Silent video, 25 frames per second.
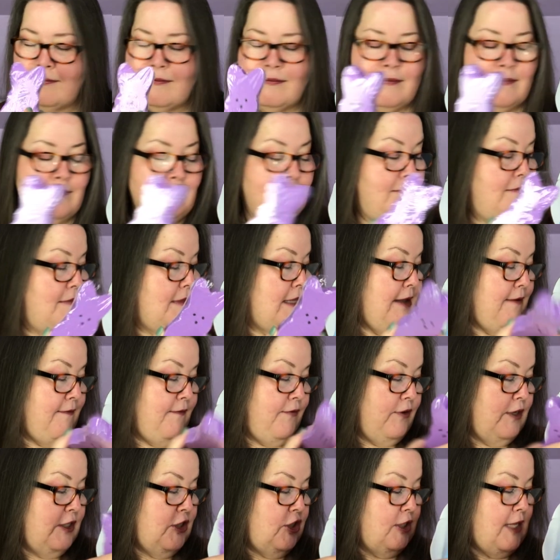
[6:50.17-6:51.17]
Mm, that
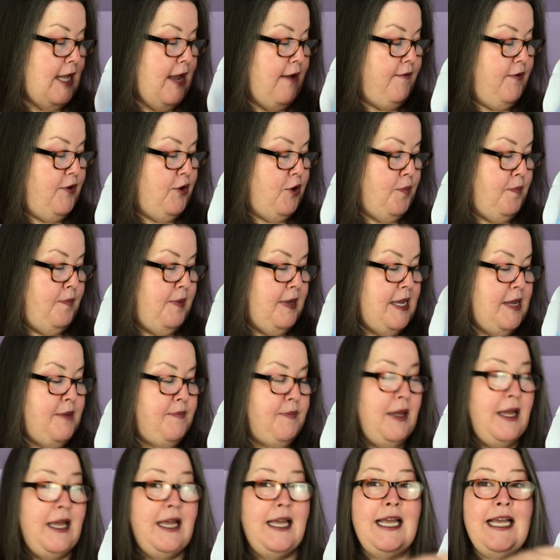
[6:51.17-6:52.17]
French lavender peep,
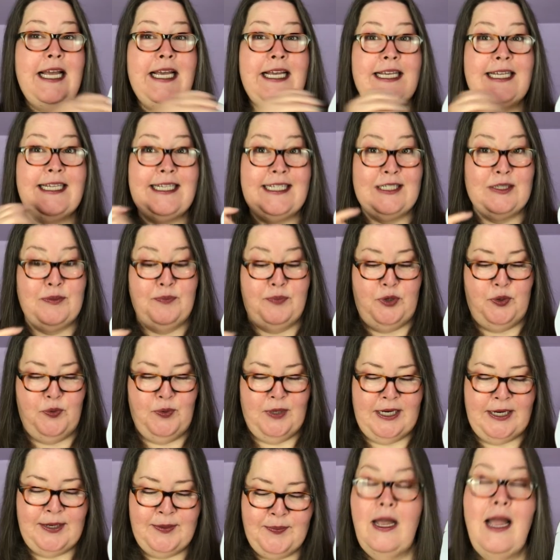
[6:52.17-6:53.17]
he's a
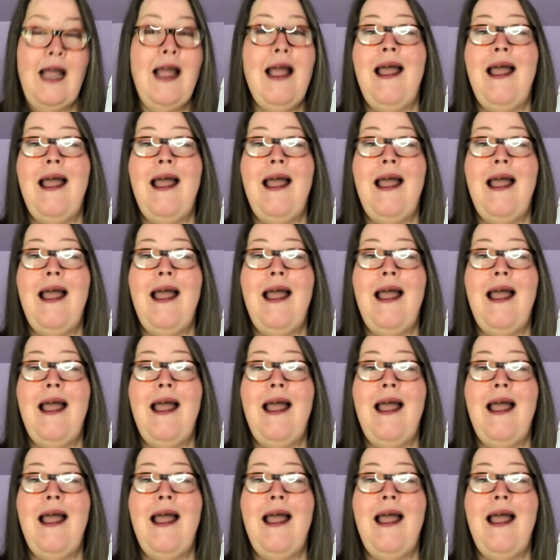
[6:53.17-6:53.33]
beauty.